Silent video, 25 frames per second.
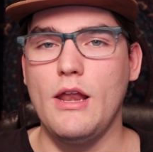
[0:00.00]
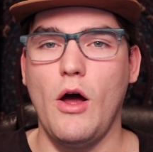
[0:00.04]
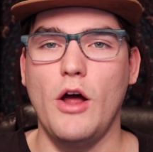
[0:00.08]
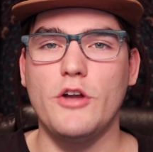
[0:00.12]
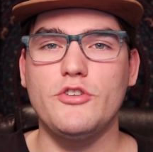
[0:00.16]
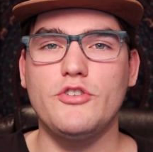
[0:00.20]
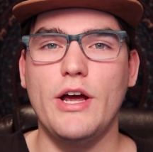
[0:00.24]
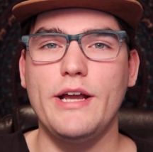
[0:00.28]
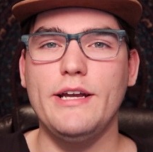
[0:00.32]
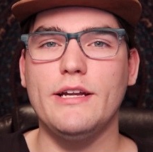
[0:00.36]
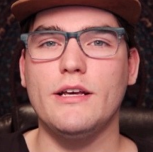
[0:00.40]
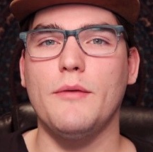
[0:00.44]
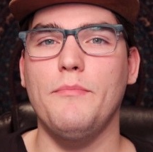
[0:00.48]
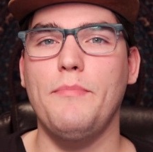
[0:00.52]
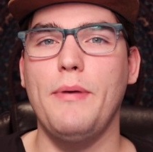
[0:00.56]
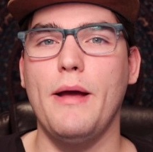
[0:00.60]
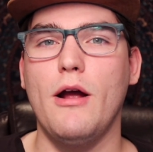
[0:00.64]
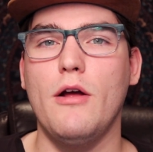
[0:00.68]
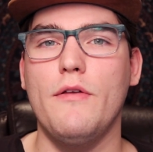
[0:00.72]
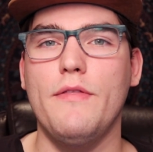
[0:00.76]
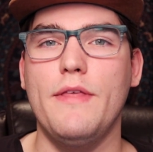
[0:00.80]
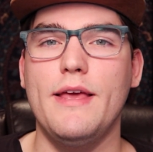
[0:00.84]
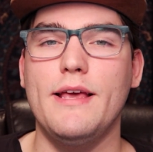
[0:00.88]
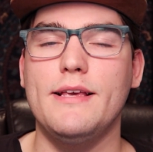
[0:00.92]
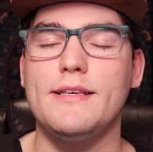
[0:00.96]
Now, I tried to
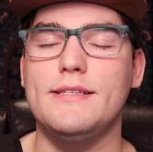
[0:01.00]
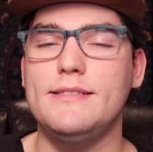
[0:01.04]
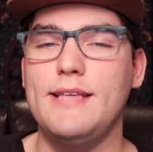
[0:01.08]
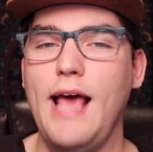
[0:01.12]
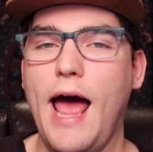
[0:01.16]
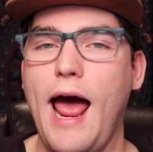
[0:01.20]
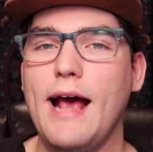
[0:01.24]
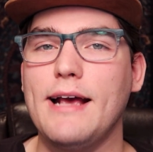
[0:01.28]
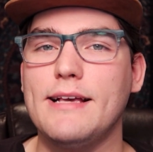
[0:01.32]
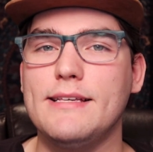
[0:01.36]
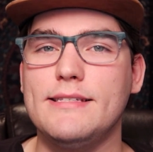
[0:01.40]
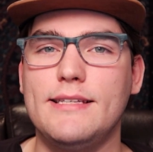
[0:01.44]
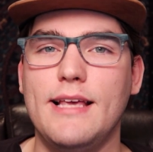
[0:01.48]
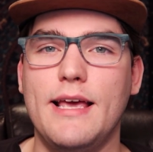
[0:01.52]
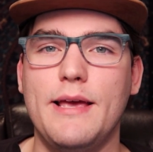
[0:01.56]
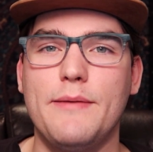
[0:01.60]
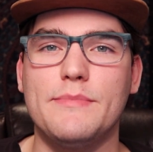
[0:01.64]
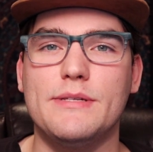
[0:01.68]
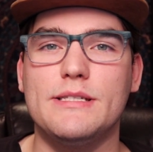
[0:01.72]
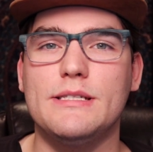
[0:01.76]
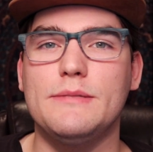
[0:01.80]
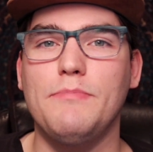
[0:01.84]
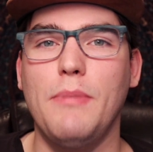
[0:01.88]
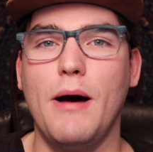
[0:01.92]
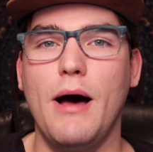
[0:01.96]
compare the exact same
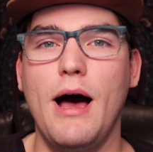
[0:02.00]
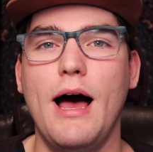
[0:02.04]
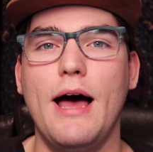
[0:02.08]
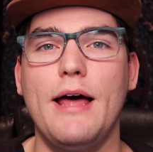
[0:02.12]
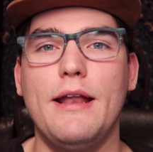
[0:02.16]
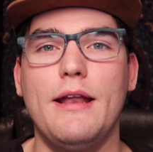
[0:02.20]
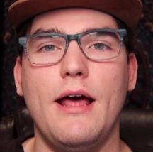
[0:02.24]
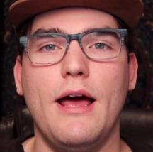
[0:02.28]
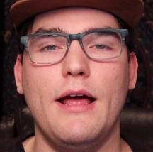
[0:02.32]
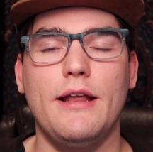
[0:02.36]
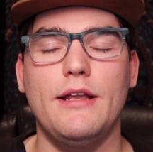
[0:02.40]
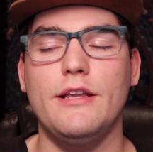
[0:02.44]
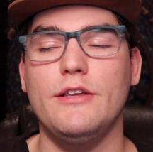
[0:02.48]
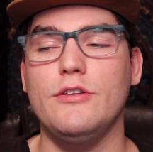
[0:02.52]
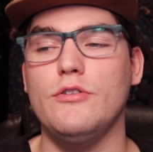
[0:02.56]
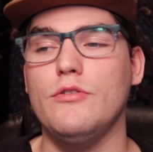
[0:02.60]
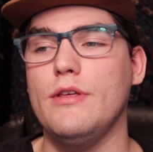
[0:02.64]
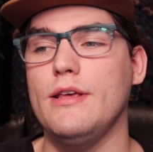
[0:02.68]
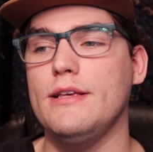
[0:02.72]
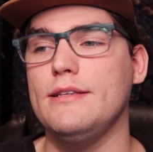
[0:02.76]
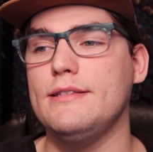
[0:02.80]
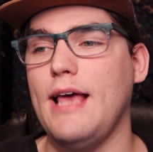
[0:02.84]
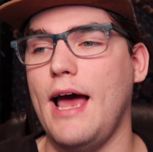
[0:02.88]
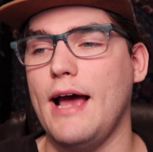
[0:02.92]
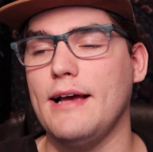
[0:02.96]
spot. I didn't do the
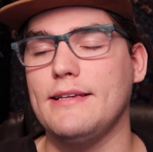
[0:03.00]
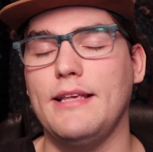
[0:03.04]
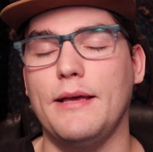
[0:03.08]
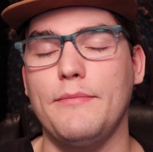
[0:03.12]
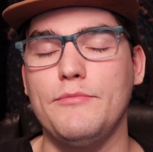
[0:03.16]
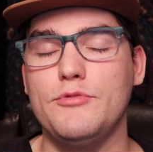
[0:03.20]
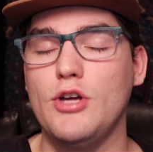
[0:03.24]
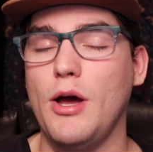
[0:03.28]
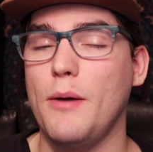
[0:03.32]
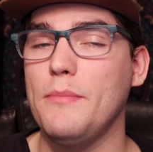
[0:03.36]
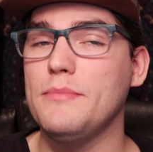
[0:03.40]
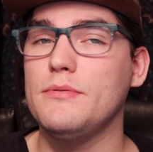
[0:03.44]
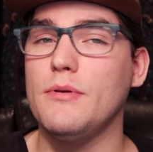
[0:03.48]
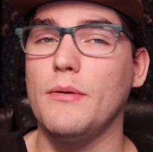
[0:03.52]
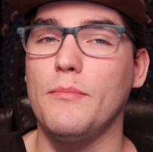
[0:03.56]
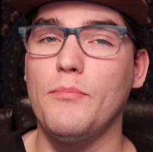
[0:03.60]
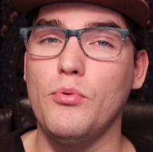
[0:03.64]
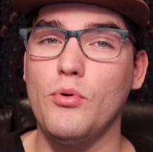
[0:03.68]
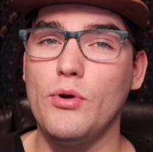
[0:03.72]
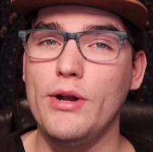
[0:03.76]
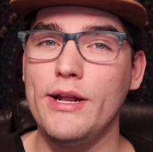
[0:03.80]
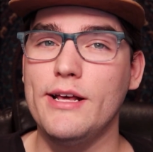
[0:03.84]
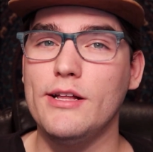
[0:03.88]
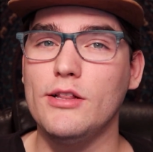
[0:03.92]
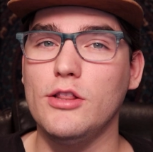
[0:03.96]
exact same jumps, but
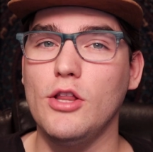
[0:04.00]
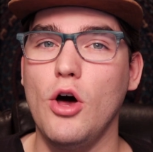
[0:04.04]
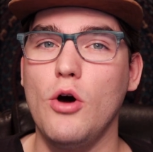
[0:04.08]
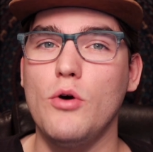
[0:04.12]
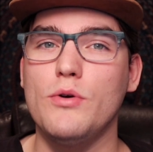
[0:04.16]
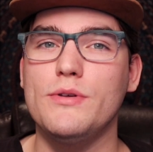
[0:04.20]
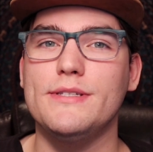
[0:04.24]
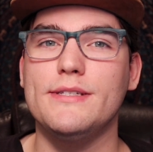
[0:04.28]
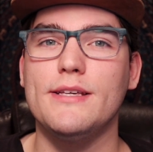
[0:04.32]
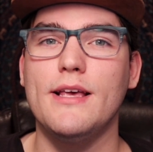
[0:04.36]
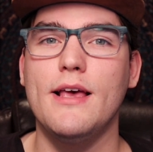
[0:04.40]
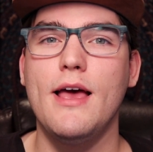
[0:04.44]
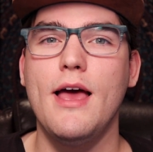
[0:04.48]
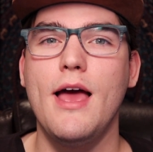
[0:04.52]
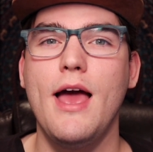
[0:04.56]
pretty close.